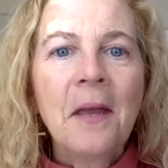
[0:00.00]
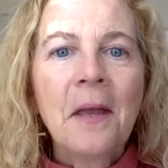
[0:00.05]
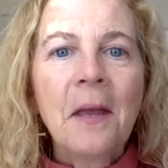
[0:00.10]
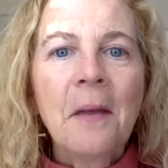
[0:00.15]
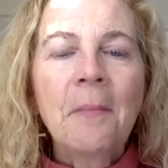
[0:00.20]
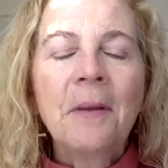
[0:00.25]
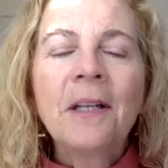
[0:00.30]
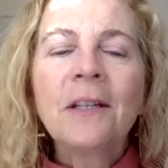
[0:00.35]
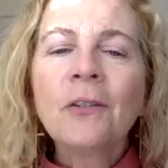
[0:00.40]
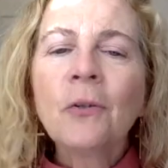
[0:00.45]

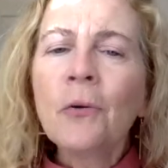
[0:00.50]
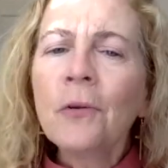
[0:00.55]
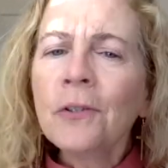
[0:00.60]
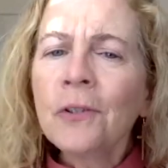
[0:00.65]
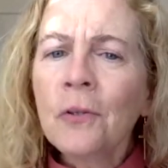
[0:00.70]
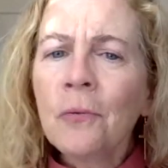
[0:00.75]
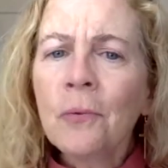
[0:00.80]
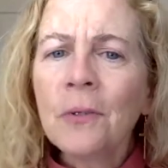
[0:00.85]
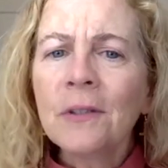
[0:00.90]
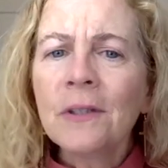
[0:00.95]
But it's
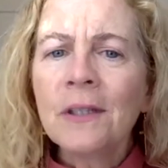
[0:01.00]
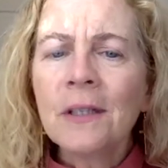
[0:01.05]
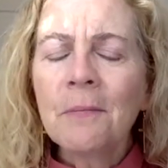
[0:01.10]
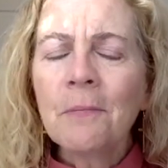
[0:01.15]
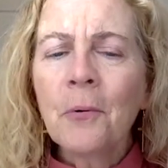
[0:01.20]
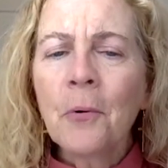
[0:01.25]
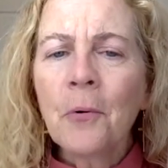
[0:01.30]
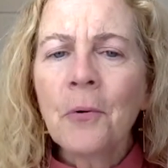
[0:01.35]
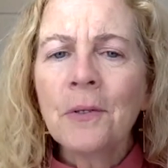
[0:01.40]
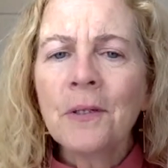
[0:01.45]
also what's
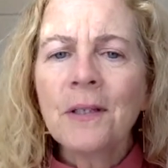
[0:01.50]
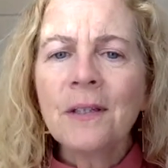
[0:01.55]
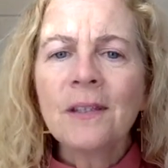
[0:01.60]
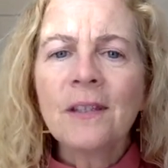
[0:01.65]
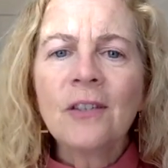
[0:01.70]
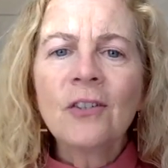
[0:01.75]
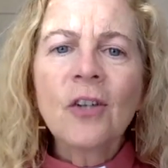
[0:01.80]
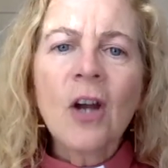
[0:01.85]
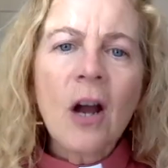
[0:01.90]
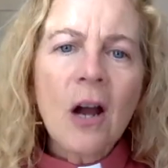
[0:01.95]
important is
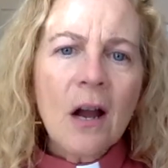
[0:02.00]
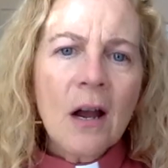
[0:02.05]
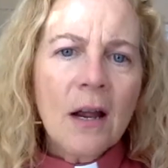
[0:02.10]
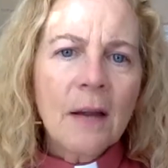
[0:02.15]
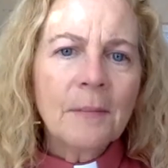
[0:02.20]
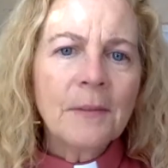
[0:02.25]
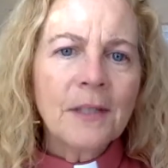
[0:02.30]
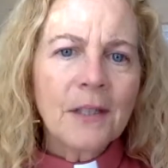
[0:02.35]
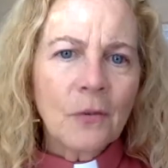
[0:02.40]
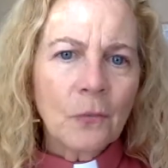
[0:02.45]
the
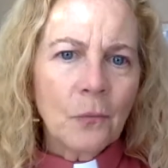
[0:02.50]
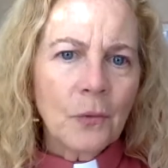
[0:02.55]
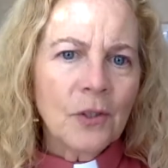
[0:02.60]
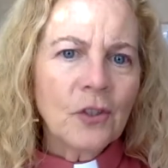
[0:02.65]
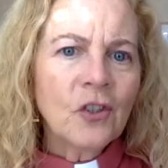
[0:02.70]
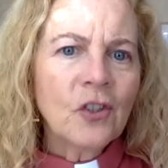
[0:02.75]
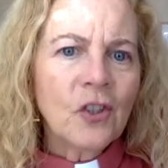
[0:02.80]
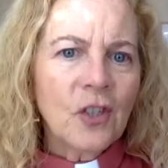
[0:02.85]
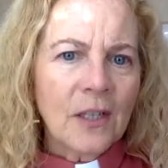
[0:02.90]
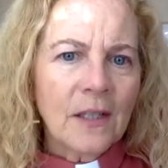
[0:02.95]
times in
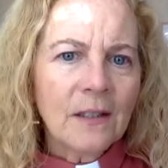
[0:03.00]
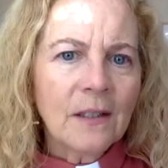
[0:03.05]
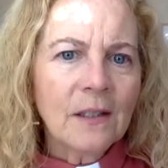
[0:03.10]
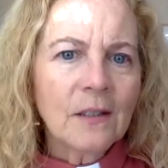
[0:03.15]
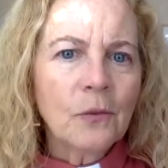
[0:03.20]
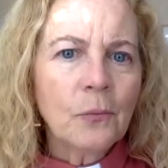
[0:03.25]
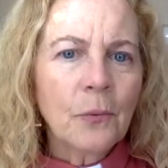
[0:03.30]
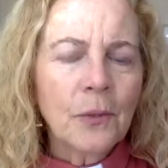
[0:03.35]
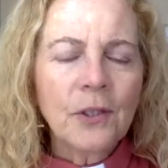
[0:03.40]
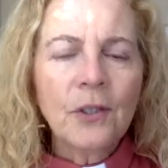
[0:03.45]
which
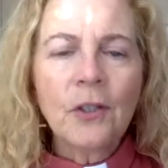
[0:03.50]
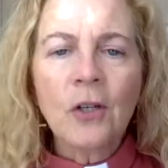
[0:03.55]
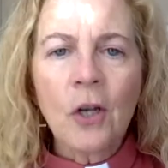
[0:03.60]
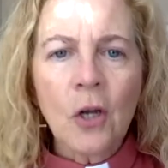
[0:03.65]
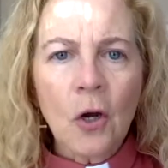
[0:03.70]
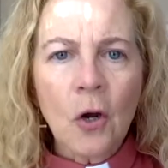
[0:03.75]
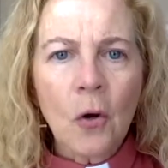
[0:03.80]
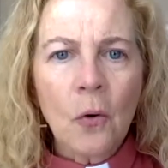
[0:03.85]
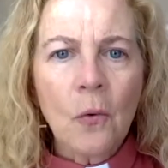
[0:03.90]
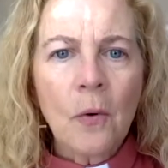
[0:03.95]
Jesus would
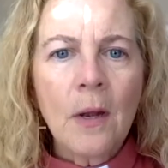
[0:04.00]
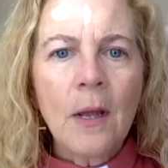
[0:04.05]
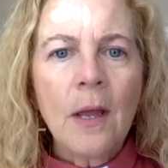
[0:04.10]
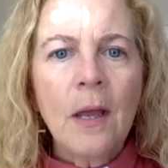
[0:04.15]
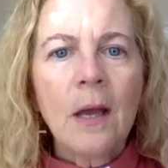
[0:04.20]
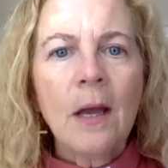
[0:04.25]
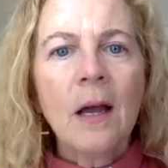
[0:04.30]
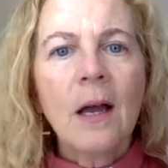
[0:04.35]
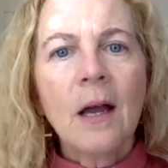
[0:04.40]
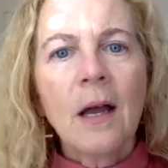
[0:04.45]
go
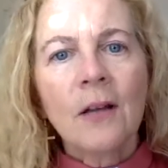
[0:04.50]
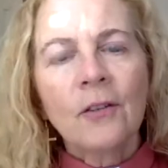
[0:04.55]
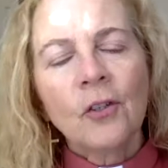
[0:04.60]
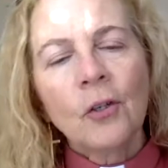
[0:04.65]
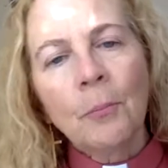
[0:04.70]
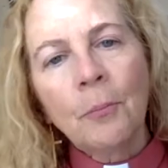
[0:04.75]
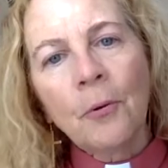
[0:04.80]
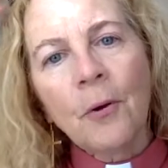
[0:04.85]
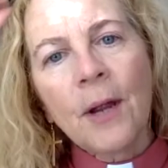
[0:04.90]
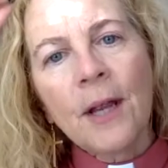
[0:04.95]

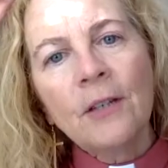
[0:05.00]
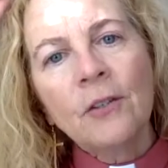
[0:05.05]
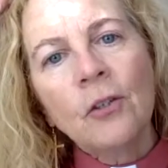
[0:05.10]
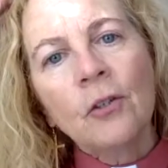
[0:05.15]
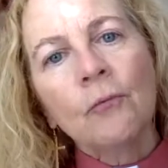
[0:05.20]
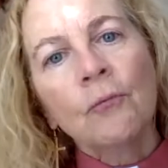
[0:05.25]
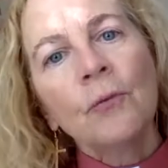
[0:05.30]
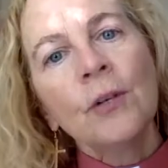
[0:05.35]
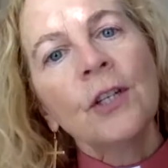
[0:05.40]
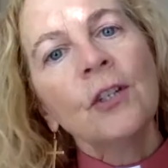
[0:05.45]
to pray,
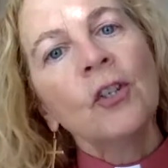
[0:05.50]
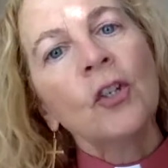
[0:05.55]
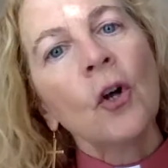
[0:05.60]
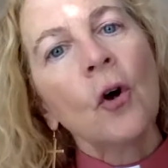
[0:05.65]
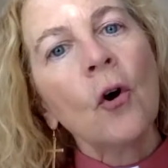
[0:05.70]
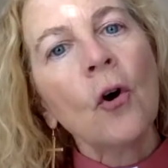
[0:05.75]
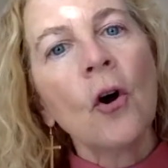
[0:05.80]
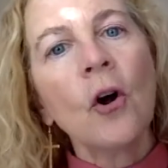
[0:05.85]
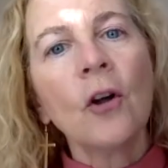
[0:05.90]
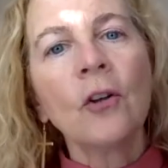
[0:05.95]
to
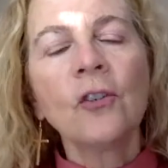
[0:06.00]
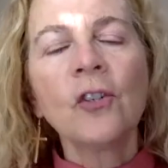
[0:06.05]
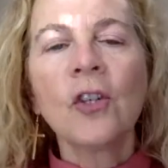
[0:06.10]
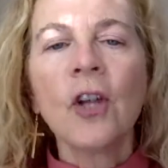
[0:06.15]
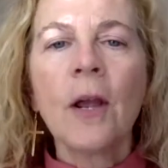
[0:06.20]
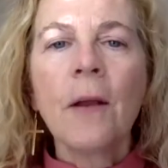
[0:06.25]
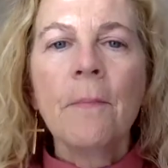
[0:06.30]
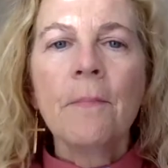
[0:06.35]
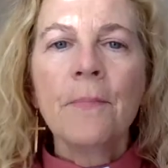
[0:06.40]
recharge